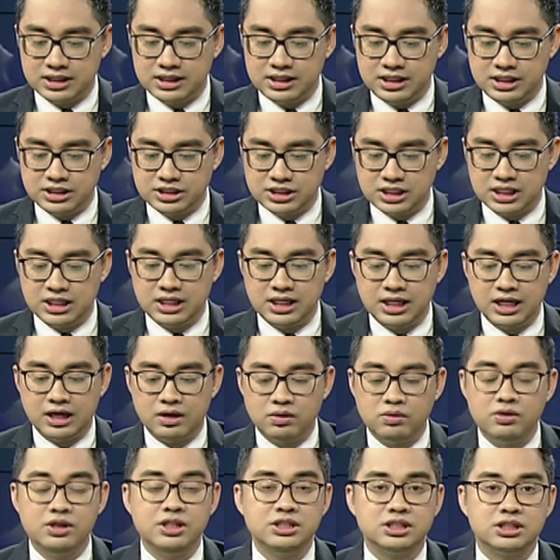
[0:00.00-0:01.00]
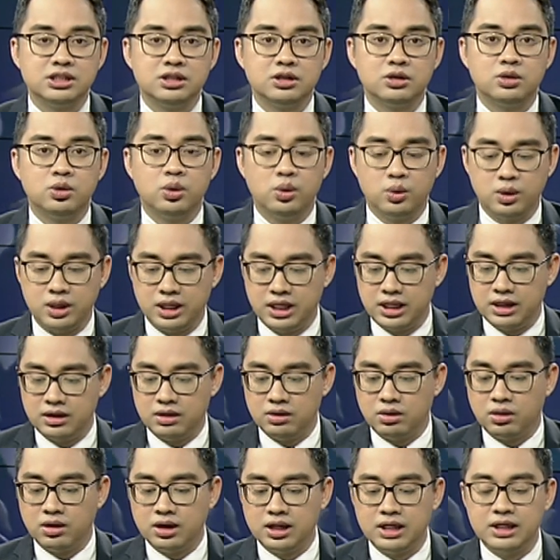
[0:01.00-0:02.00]
TJ Liao, Regional Co-Head
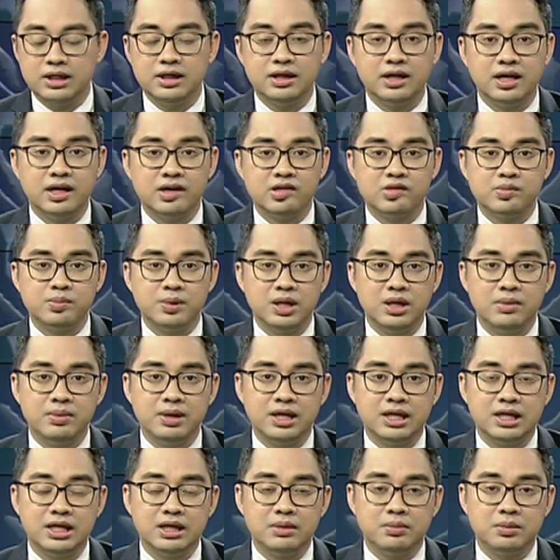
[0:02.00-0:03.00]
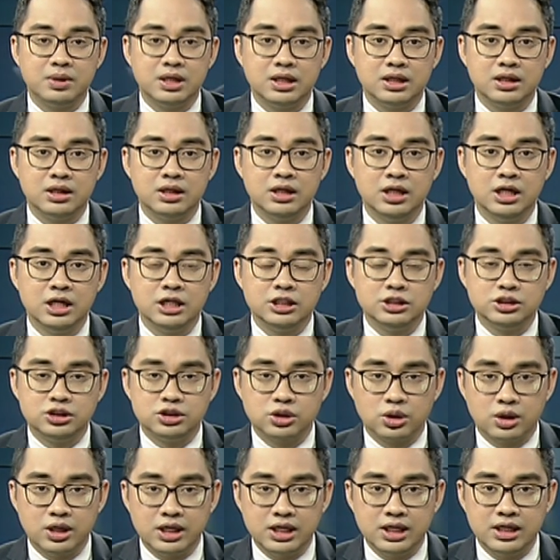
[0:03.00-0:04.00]
Oil and Gas, Maybank Kim Ng,
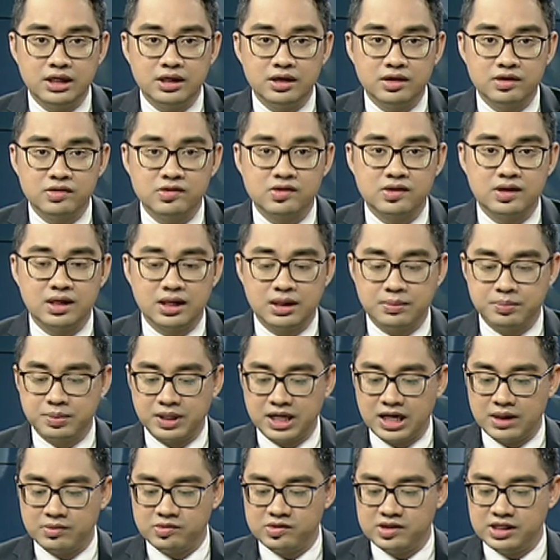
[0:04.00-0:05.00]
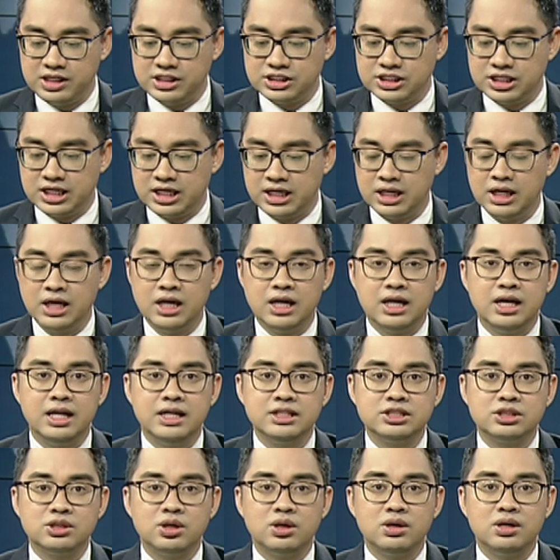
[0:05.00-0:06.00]
joining us. Perhaps TJ,
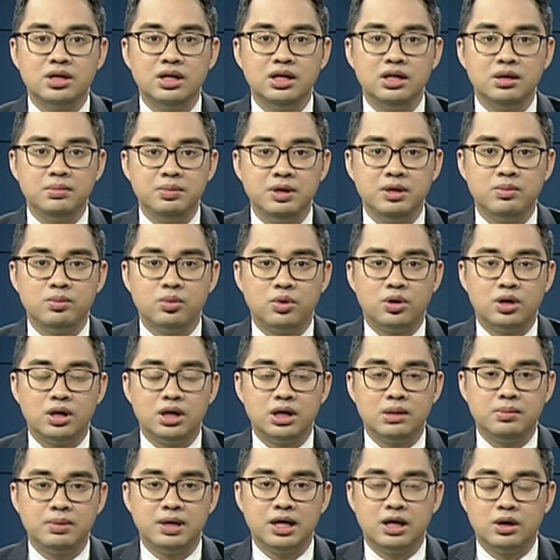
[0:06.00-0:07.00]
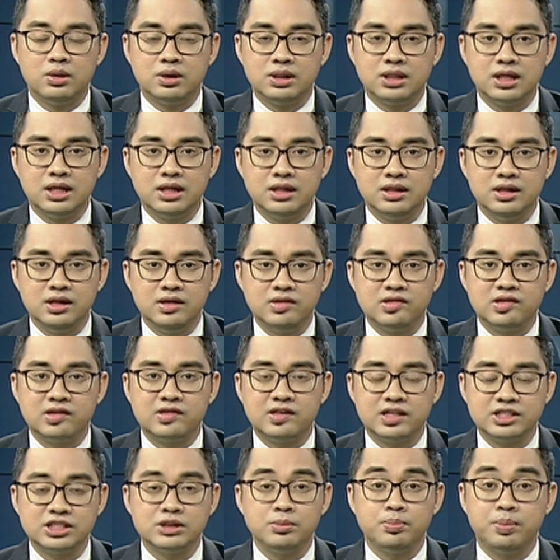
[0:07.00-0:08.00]
let's talk a little bit more about the
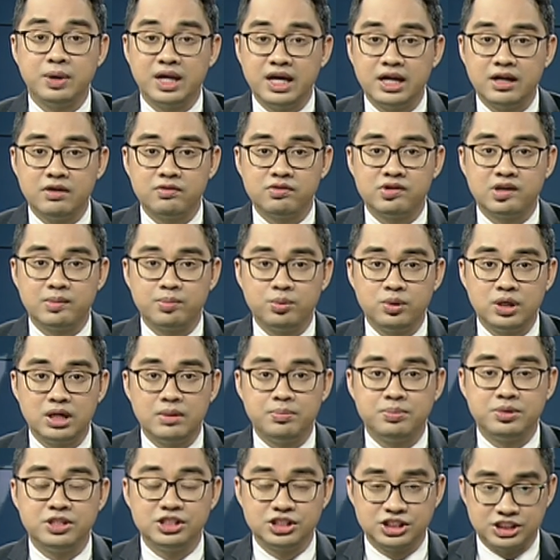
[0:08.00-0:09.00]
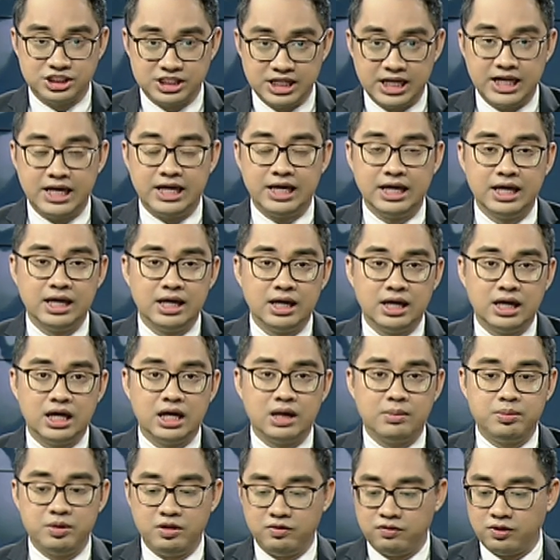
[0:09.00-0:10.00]
succession plan of Sapura per se
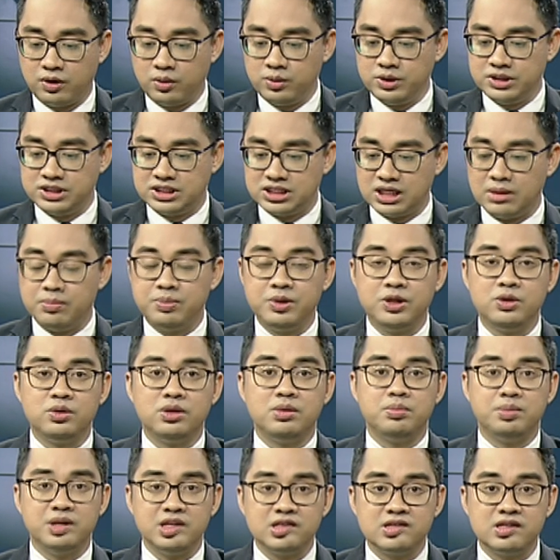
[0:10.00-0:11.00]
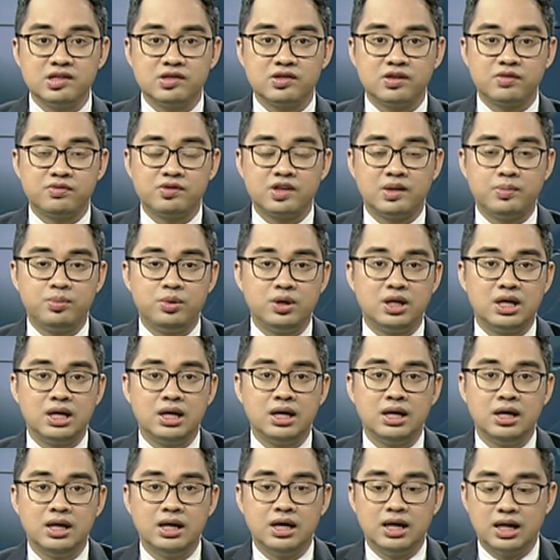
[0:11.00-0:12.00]
before we jump into the business of
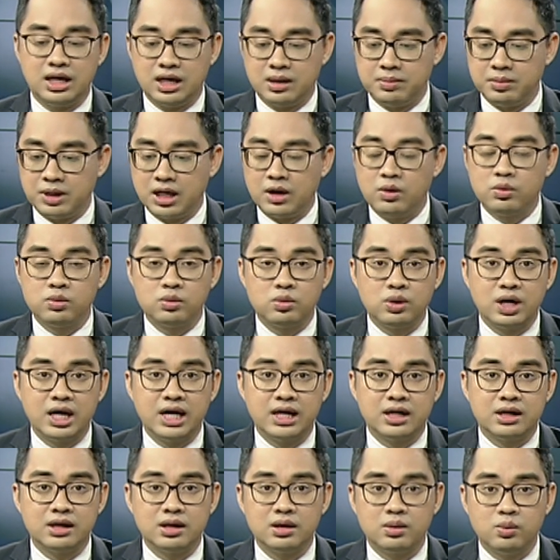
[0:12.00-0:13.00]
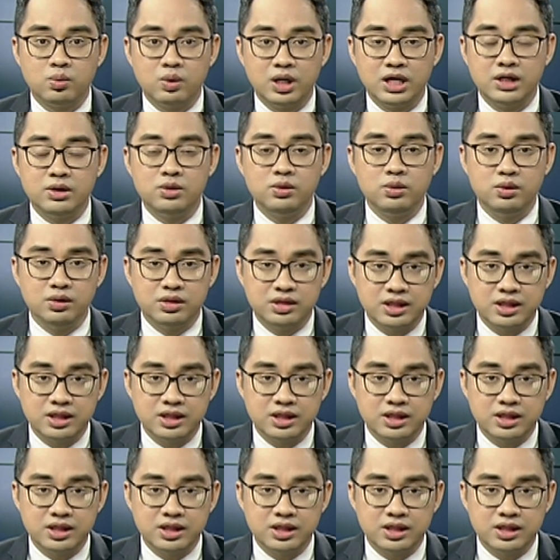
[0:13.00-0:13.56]
Sapura outright. What do you